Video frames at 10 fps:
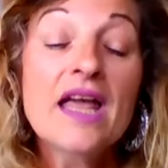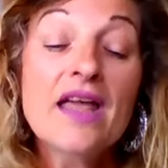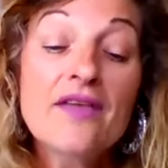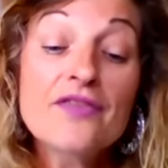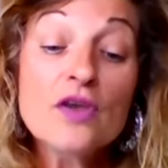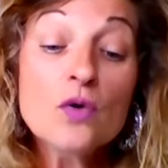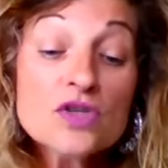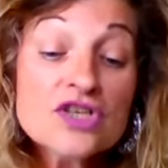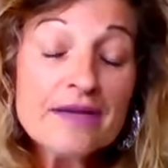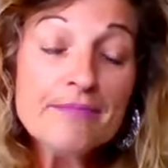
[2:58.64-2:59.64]
uh, the oh
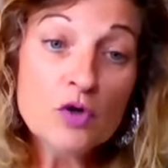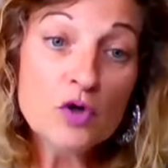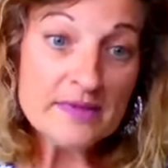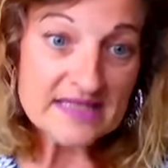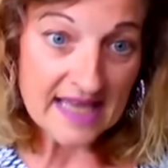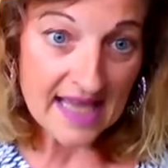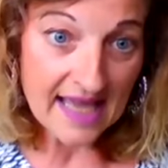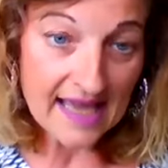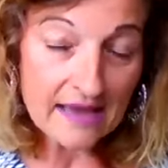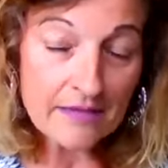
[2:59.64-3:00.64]
moment
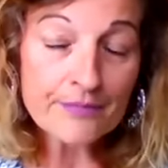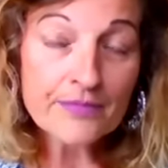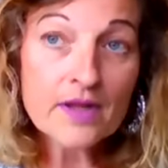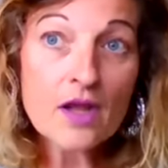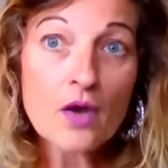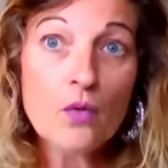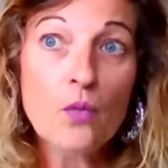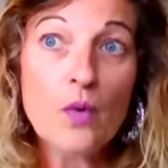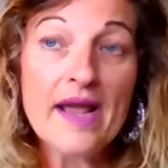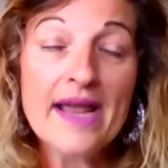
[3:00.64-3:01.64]
came
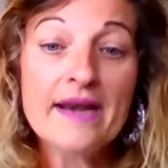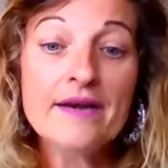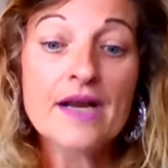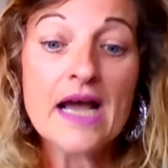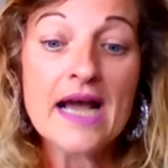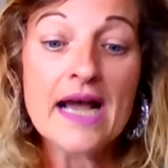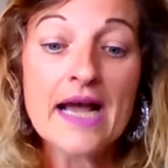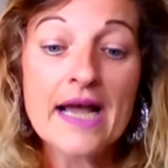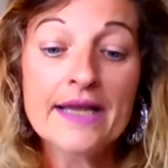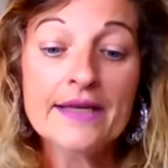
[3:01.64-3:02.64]
when
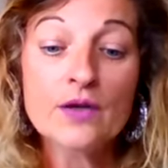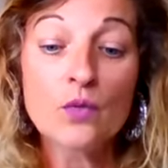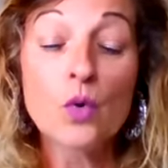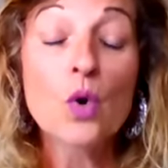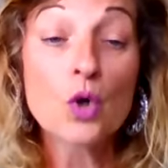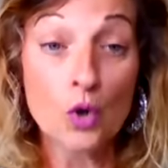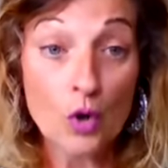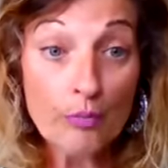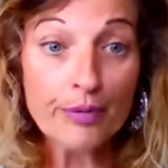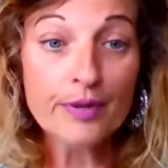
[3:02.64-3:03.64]
i woke up